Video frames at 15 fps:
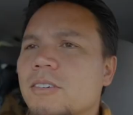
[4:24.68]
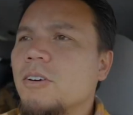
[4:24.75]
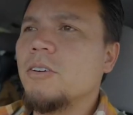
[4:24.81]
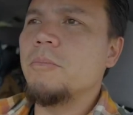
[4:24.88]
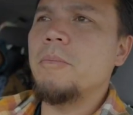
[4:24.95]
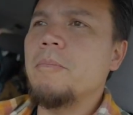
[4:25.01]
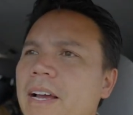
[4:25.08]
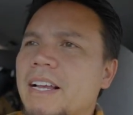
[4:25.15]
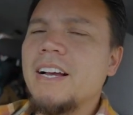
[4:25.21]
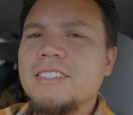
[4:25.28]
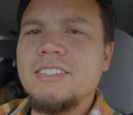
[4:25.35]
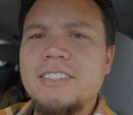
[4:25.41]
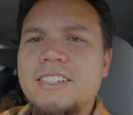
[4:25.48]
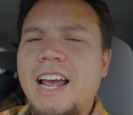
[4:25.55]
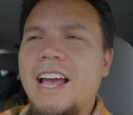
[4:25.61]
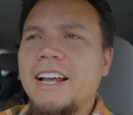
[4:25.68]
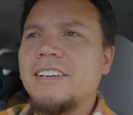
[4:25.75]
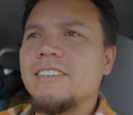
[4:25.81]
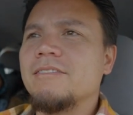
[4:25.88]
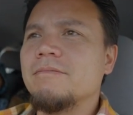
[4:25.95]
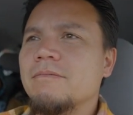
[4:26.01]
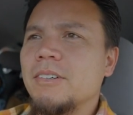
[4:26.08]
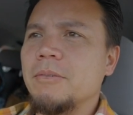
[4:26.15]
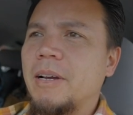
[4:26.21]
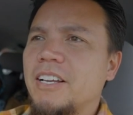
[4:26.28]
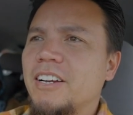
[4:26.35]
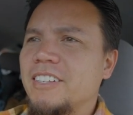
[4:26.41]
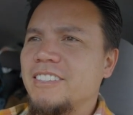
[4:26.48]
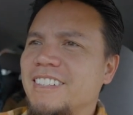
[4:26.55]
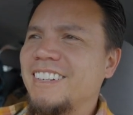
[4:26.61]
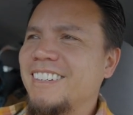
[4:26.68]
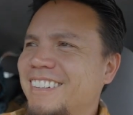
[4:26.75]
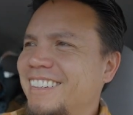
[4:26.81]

going to meet my cousin Jack. With My cousin.